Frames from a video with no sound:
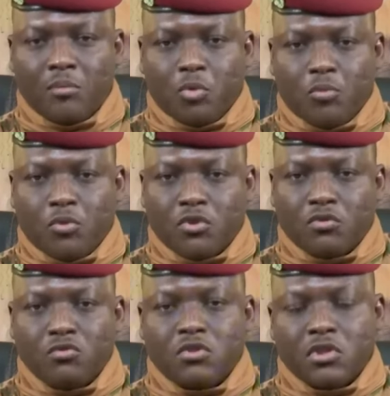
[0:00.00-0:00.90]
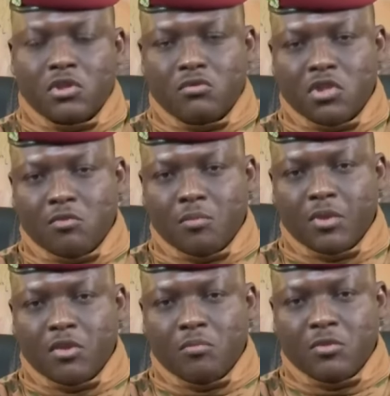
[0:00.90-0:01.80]
He cited the
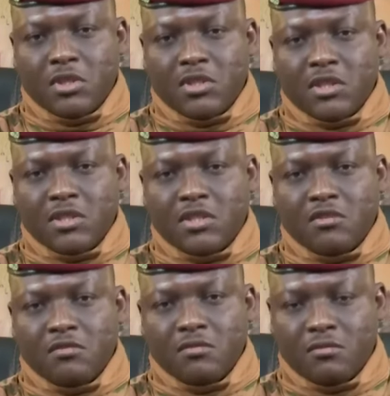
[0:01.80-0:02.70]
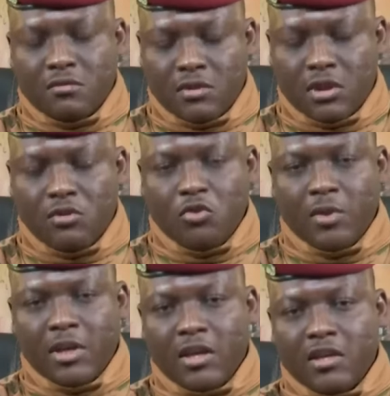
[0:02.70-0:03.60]
refusal of the United States, France,